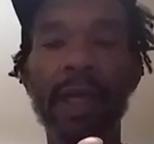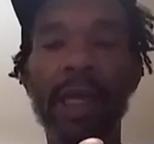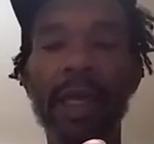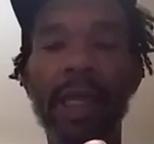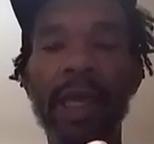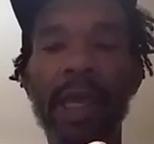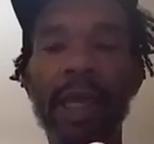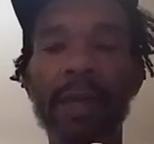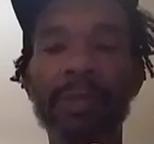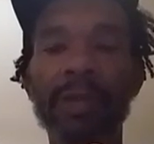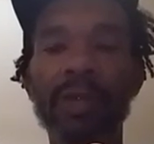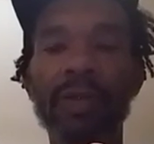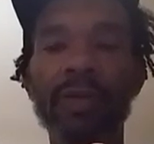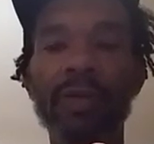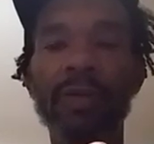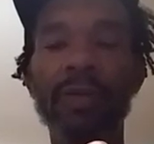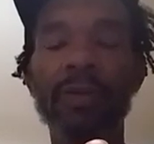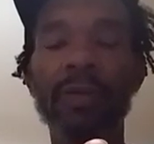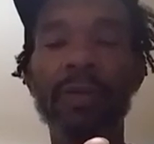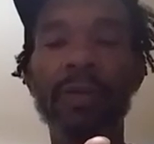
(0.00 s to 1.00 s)
and came
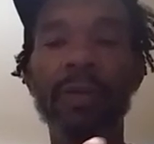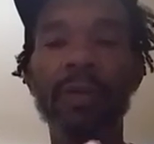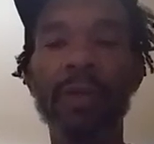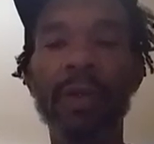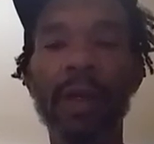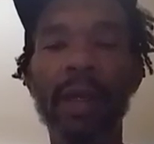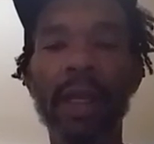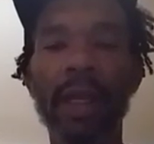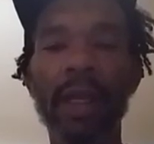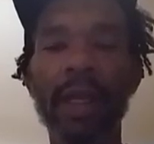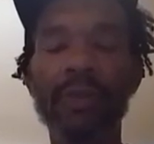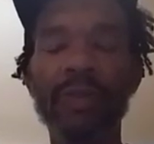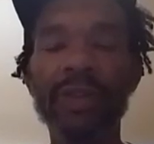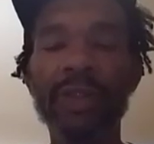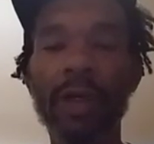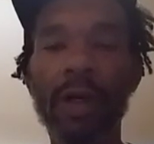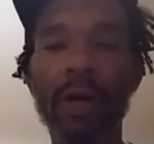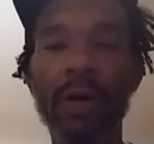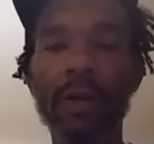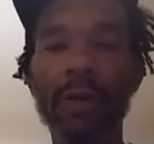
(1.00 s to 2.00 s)
through and
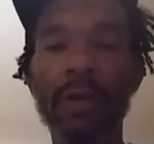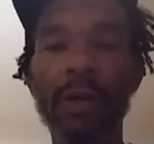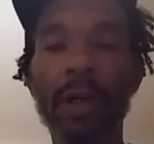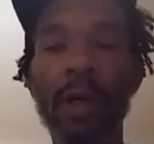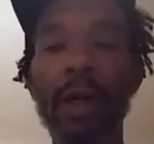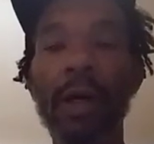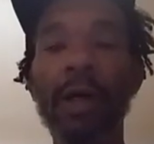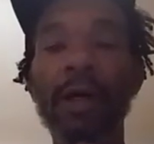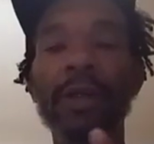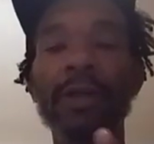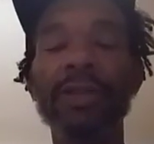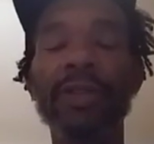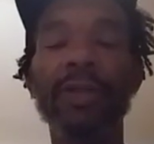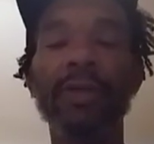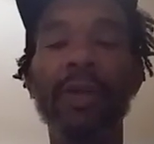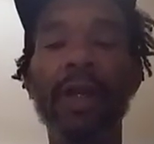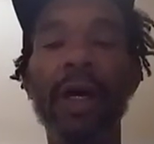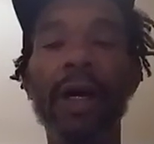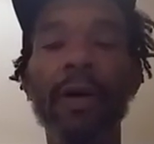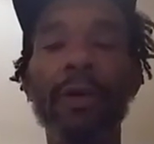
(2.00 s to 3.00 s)
was whole.
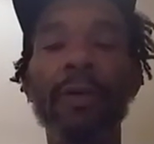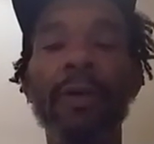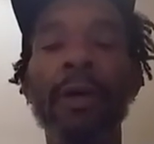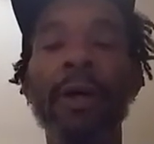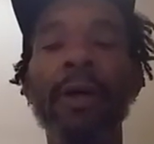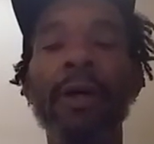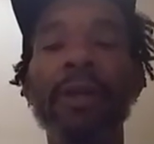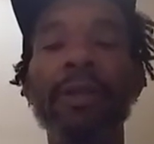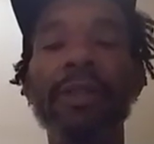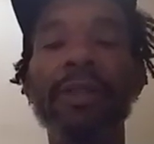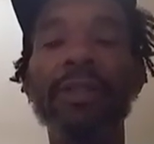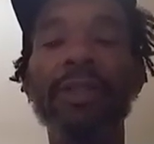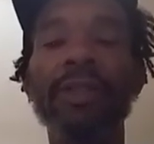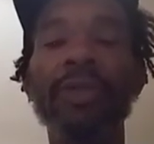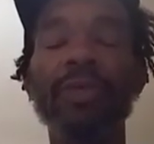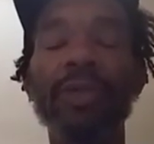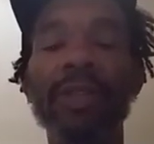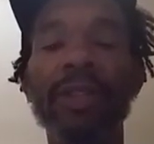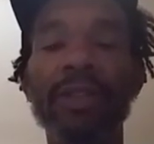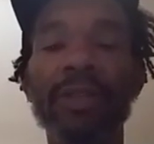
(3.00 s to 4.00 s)
So now, this
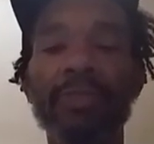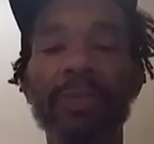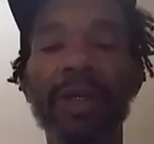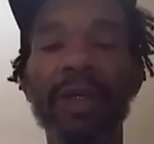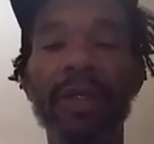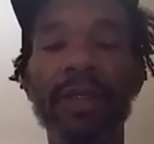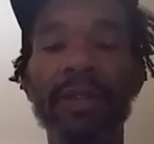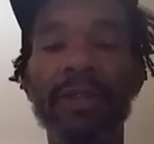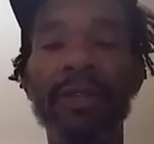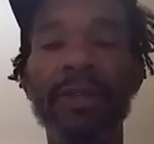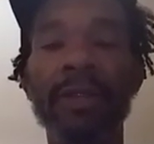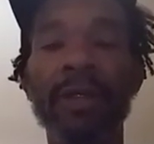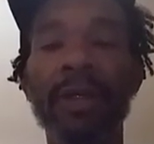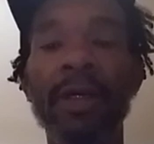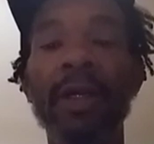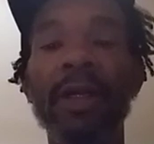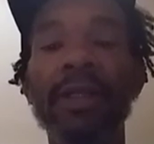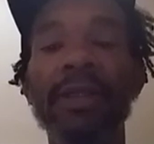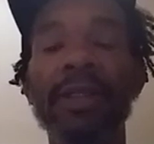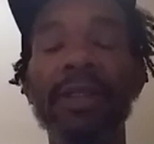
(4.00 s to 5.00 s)
is what this means.
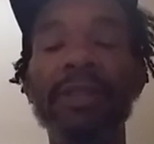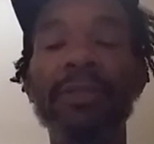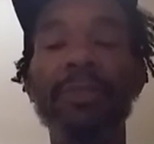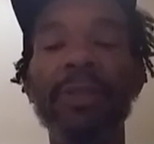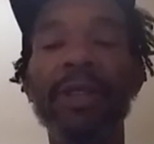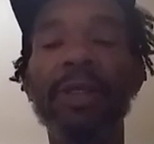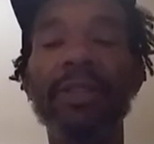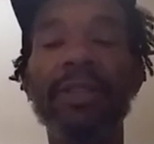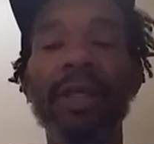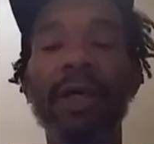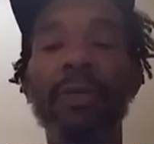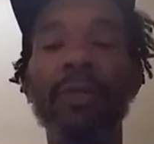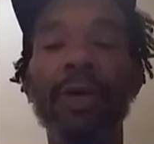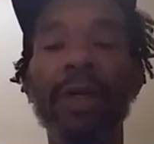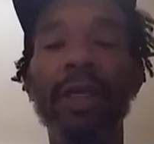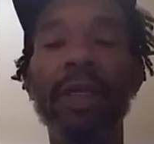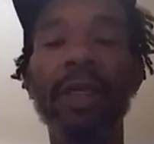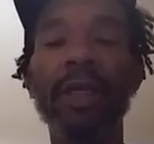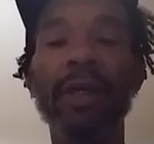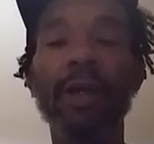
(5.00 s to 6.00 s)
This means that
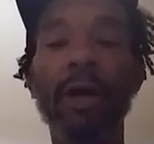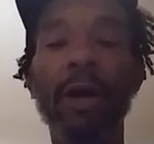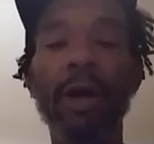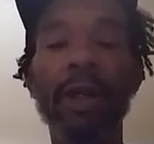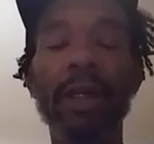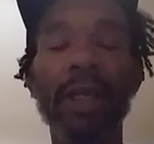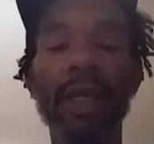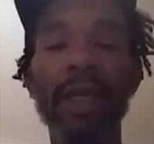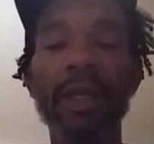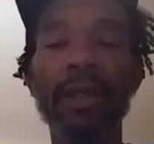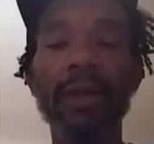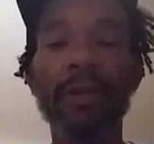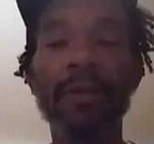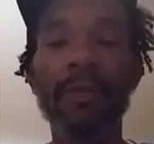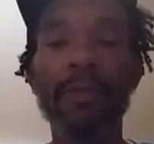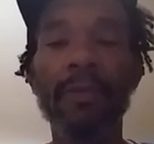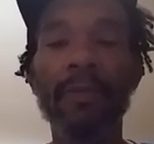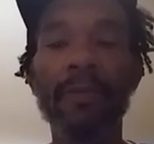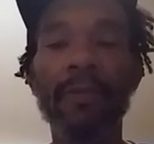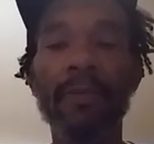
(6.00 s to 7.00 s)
when he incarnated,
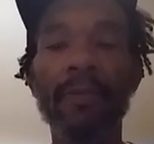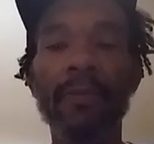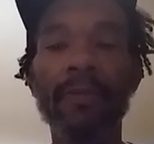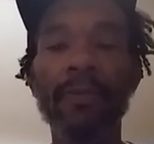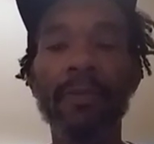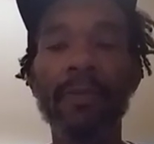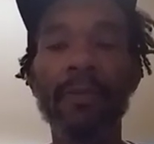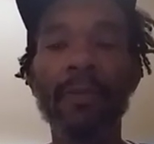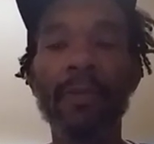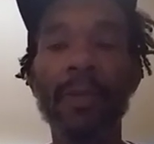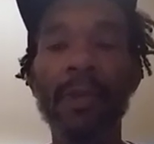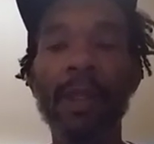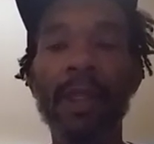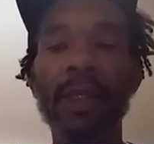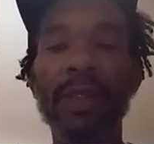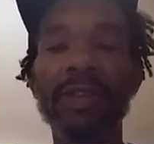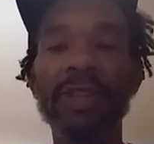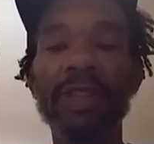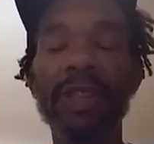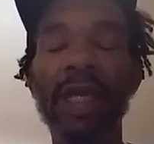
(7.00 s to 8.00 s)

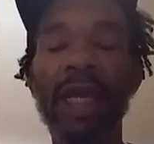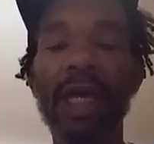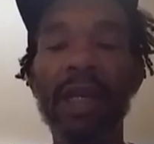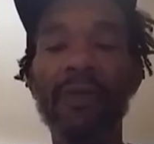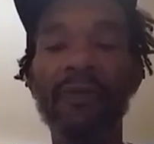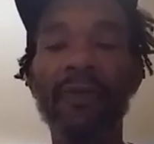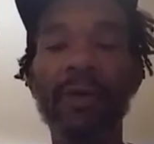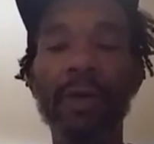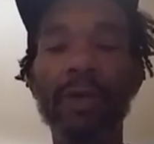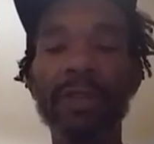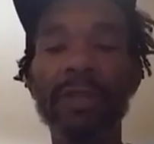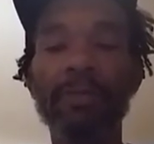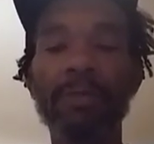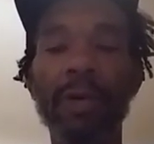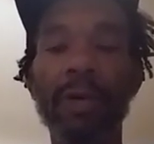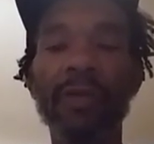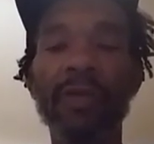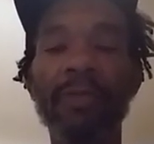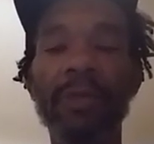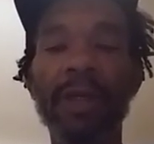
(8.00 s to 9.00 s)
she had a virgin
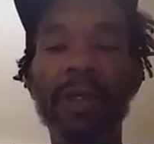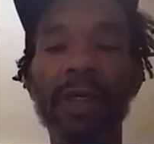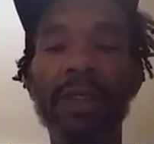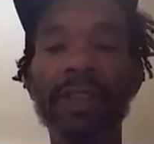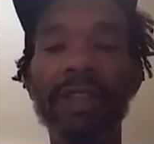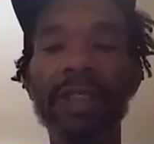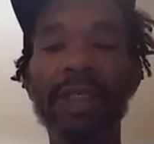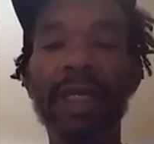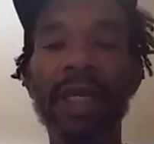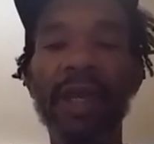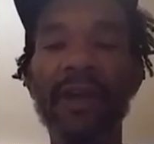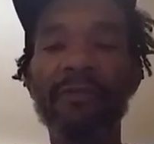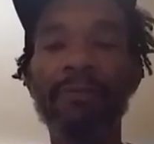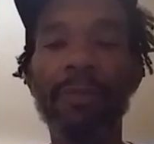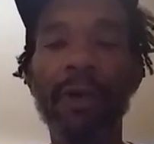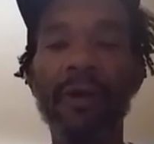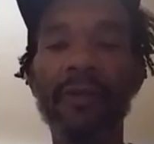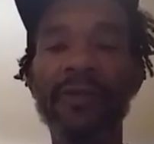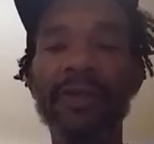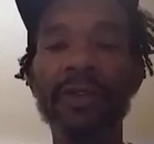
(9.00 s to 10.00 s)
birth because she
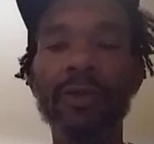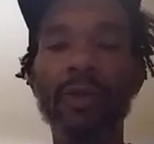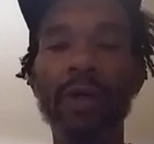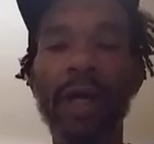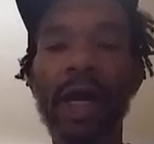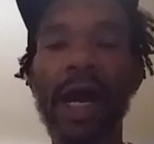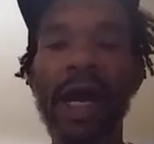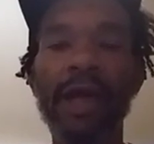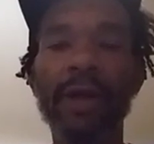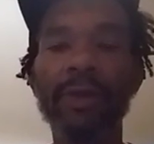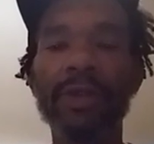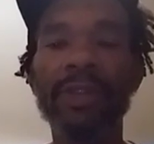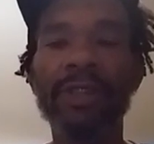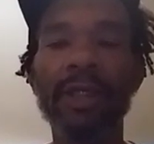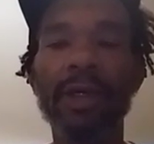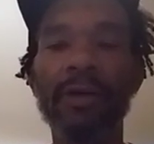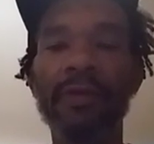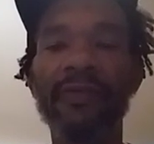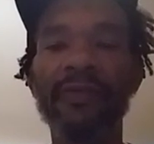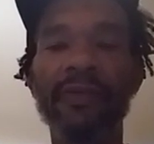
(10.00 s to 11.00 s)
gave birth to her higher
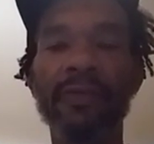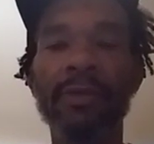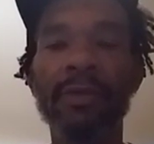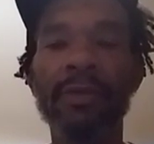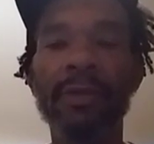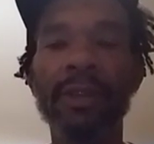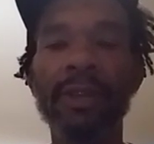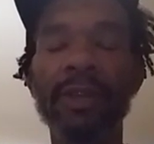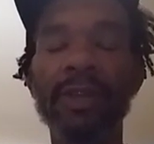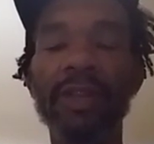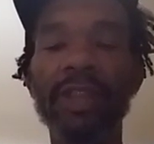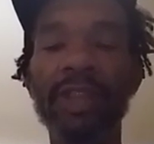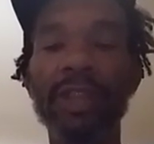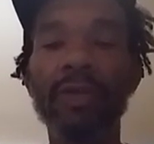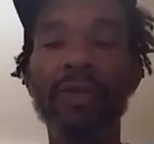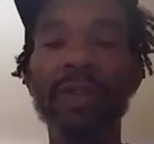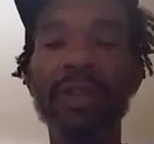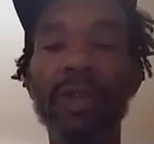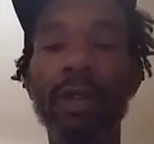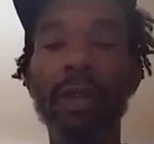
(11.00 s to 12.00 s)
self.
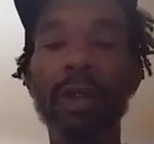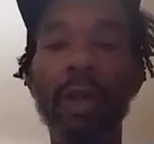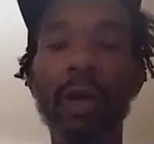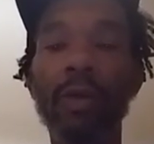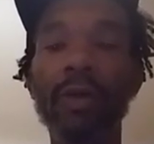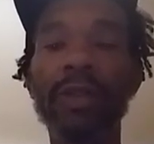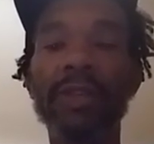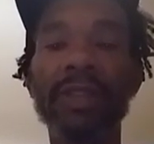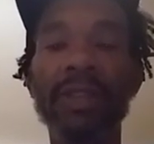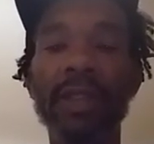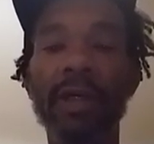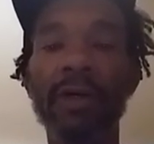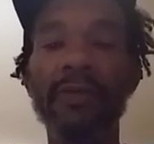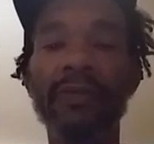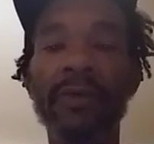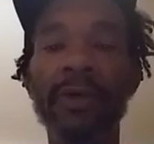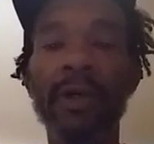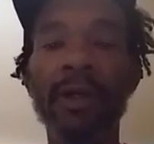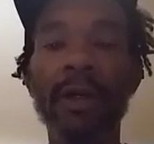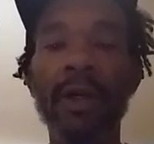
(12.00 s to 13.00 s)
She was her lower self.
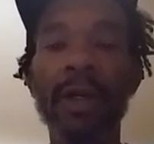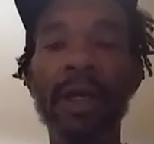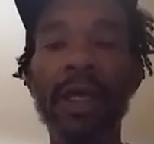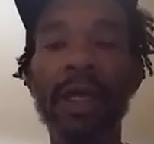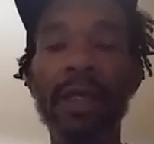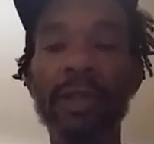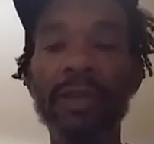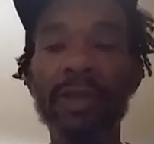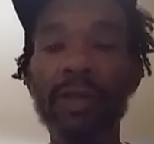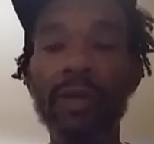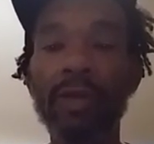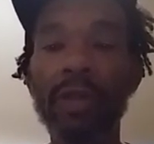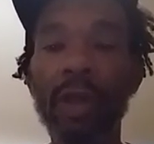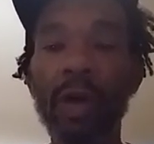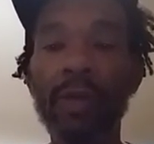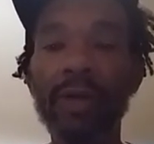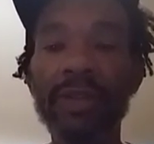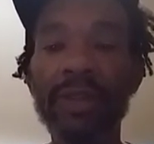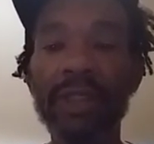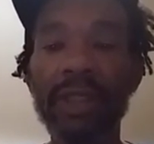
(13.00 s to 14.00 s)
Two
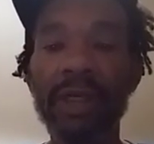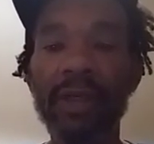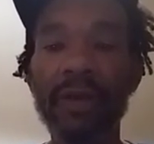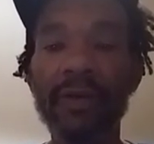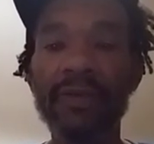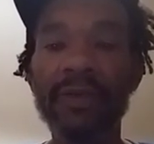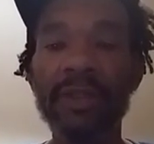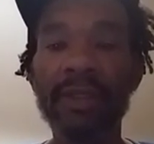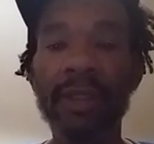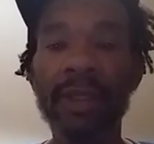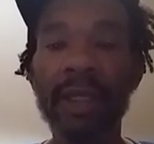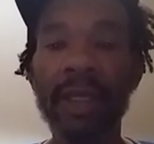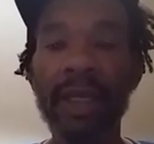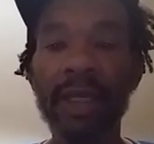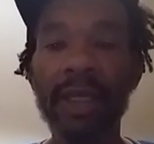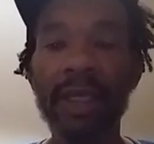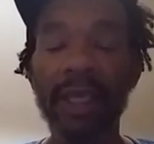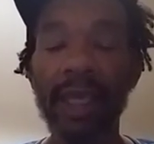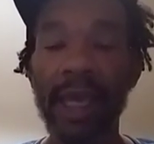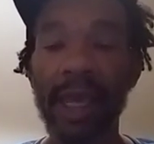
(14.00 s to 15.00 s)
lower selves
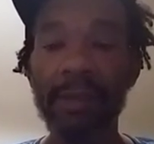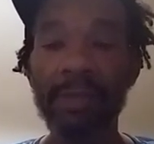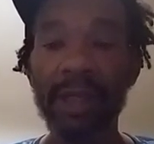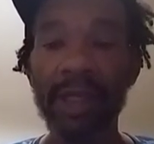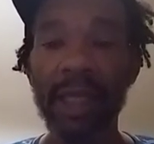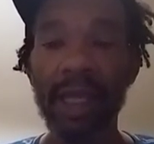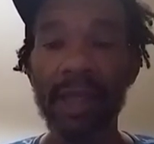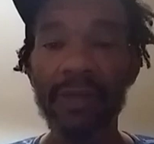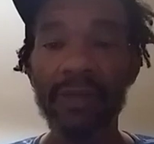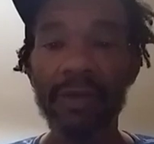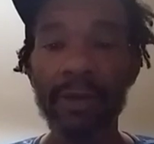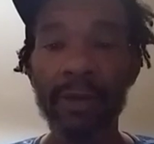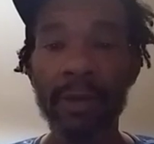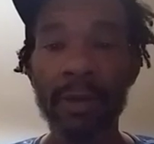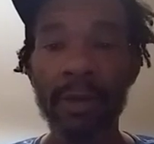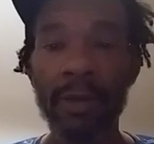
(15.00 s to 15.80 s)
came together